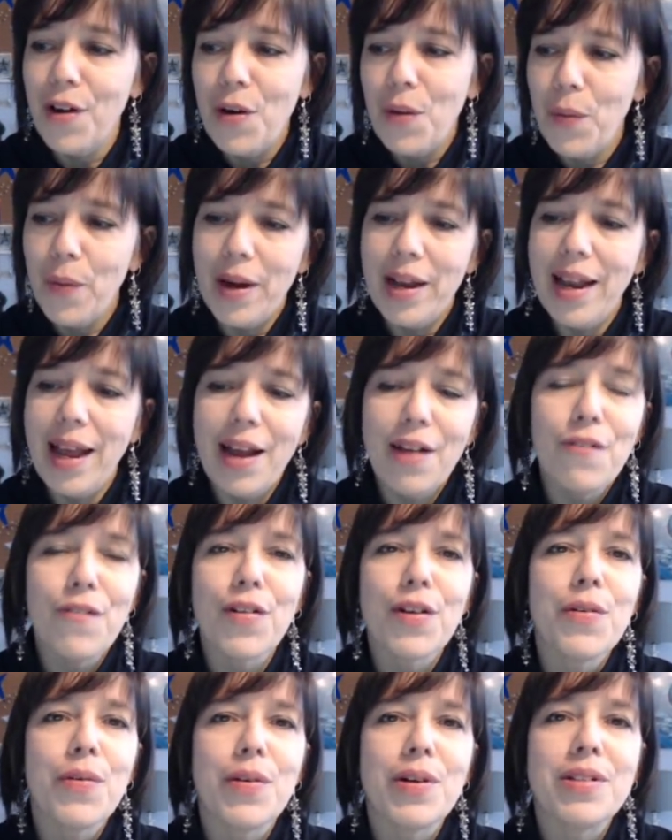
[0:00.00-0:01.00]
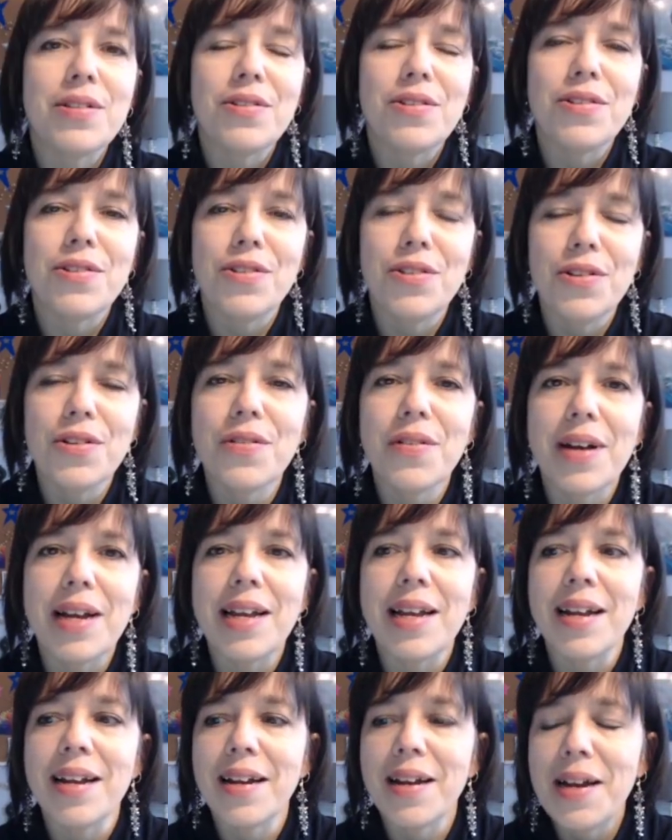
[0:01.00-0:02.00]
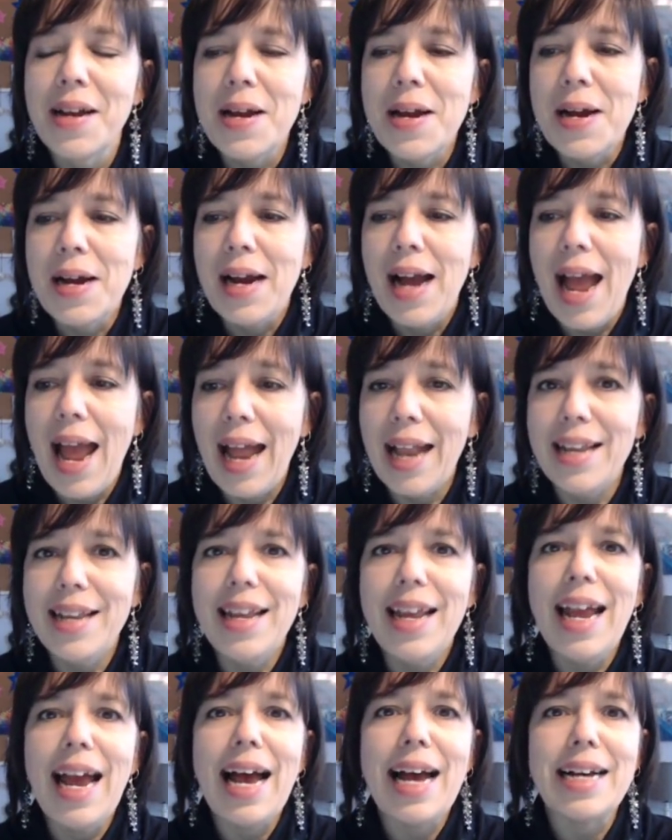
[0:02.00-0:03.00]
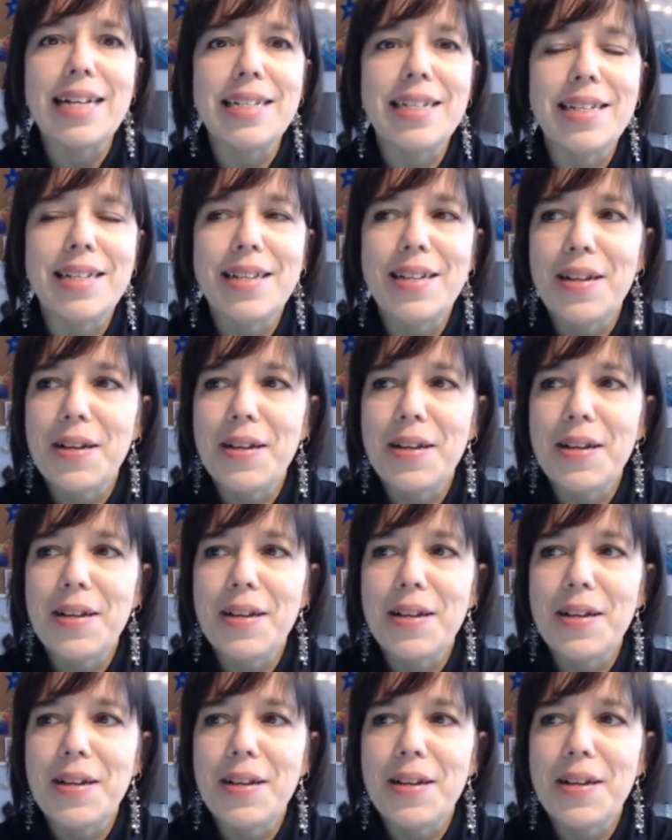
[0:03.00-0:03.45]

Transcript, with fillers: what everyone's doing. And yet,